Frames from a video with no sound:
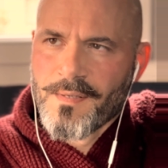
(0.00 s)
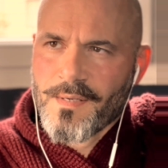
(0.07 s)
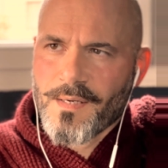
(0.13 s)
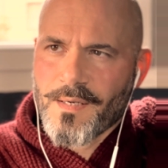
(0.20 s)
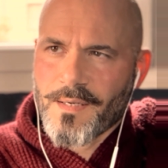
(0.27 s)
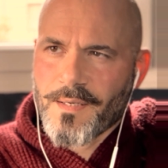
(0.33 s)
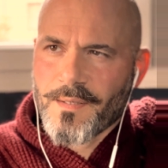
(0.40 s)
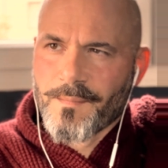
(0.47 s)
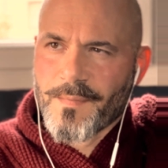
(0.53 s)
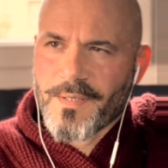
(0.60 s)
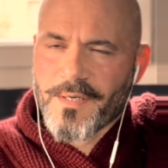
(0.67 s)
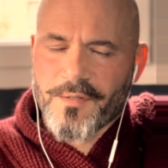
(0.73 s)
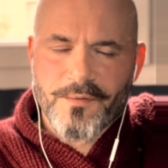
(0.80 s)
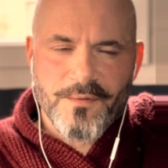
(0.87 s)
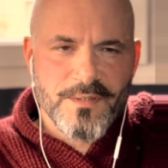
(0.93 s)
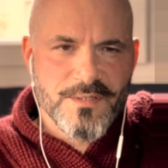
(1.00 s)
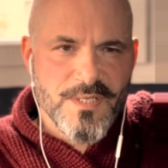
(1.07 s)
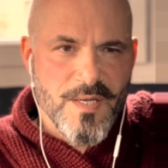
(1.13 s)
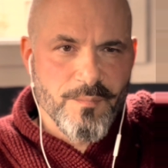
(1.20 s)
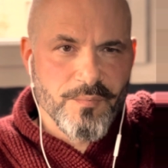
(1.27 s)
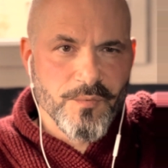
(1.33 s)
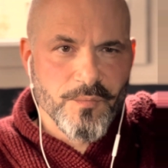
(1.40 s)
Another
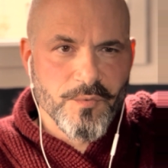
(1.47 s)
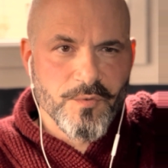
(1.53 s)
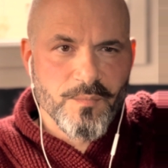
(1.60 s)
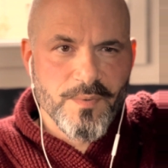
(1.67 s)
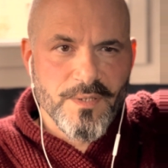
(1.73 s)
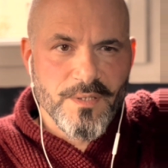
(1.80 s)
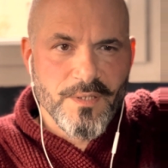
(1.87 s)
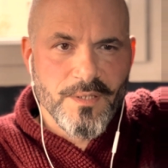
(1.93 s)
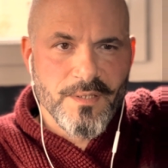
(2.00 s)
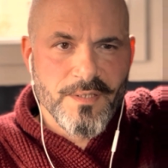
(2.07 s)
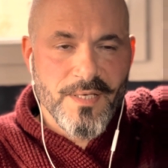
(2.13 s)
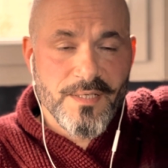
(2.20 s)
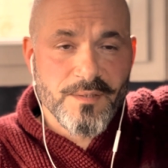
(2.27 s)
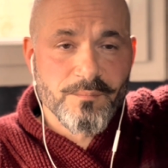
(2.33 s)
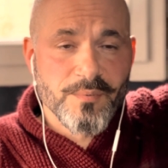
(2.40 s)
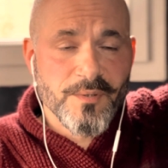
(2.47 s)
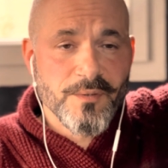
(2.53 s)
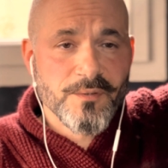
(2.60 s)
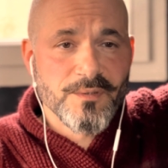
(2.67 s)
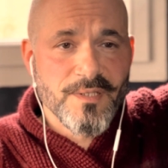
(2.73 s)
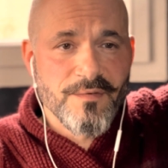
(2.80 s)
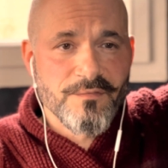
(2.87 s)
example would be that
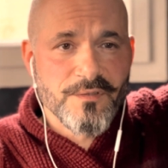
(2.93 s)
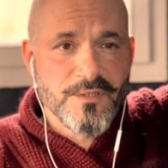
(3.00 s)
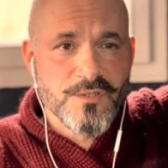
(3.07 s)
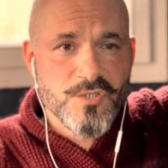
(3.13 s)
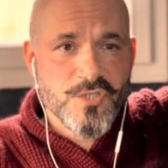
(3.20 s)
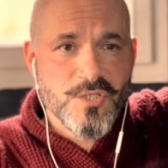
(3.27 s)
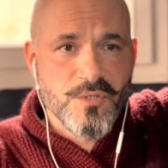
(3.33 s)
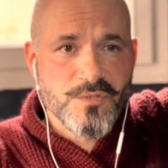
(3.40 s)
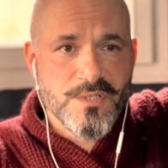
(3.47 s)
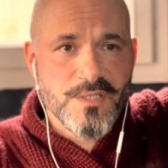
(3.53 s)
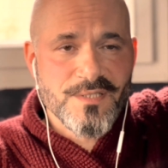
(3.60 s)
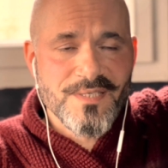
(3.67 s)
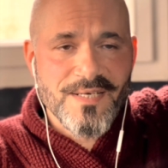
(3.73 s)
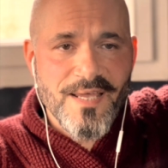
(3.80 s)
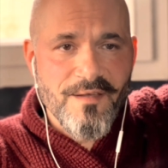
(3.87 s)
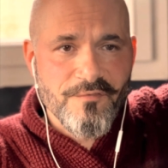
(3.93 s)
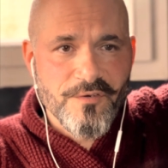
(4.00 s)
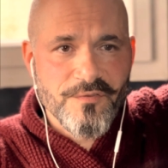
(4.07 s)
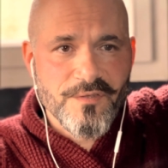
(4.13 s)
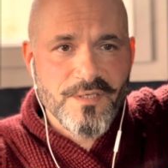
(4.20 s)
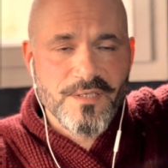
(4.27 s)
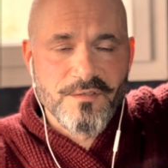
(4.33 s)
empirical evidence shows us that
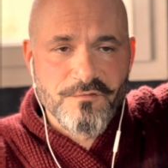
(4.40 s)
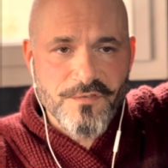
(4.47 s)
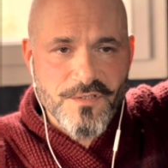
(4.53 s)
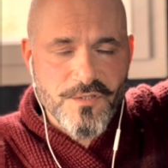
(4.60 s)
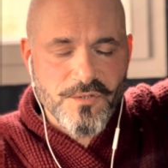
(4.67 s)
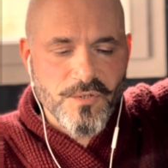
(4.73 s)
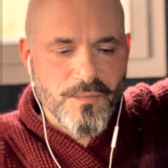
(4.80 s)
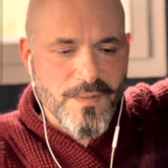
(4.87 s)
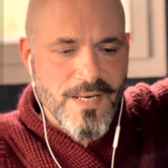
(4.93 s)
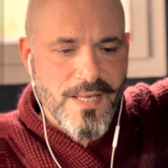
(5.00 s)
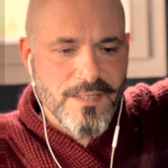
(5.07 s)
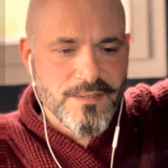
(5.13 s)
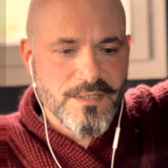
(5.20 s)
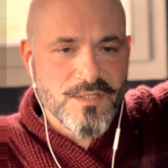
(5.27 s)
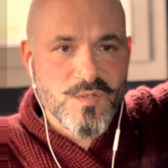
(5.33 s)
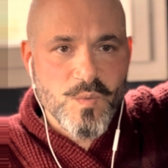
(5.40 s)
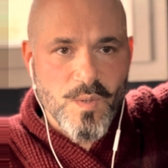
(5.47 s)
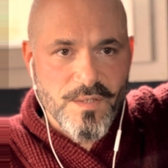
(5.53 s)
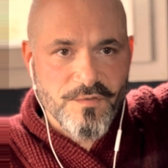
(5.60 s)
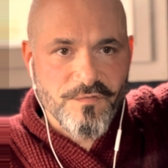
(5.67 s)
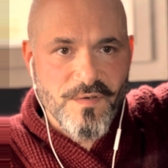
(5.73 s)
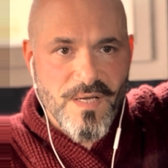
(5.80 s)
everything in physical reality is
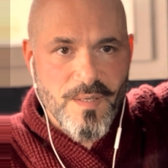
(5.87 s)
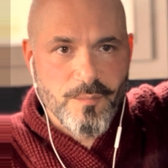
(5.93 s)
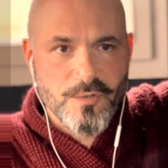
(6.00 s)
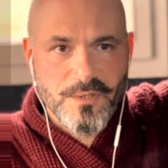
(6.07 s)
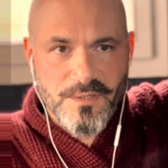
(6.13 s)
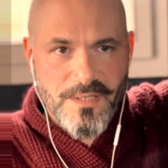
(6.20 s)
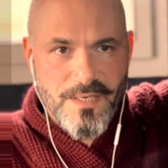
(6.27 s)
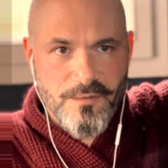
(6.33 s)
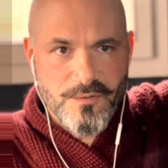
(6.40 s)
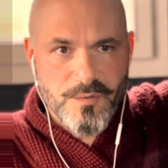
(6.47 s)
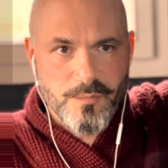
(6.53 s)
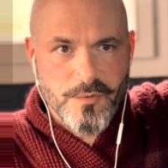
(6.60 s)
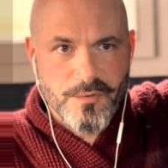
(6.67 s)
quantifiable and countable.